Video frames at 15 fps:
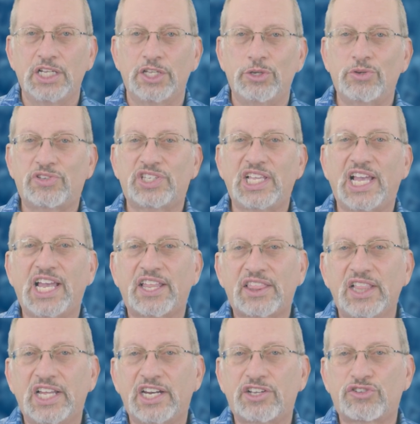UCLA
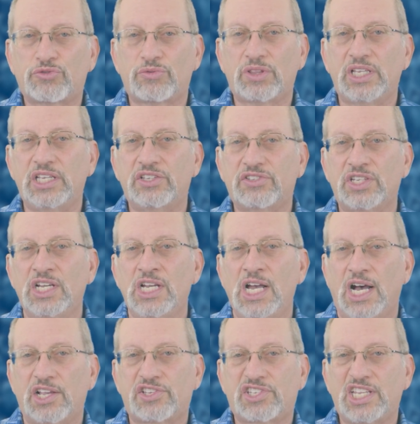Athletics released
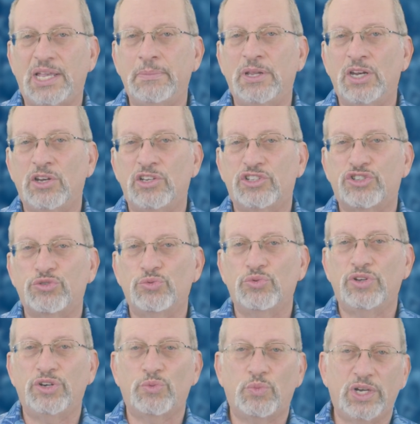a statement
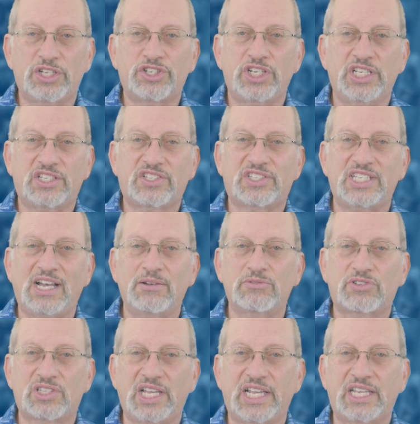in which it
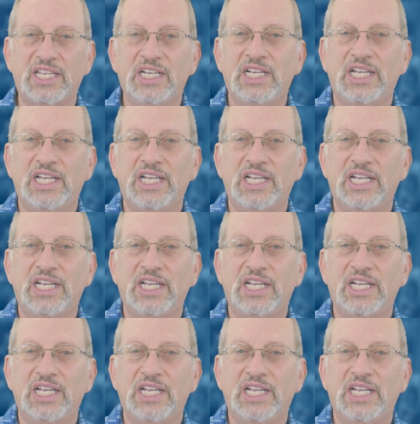sounds like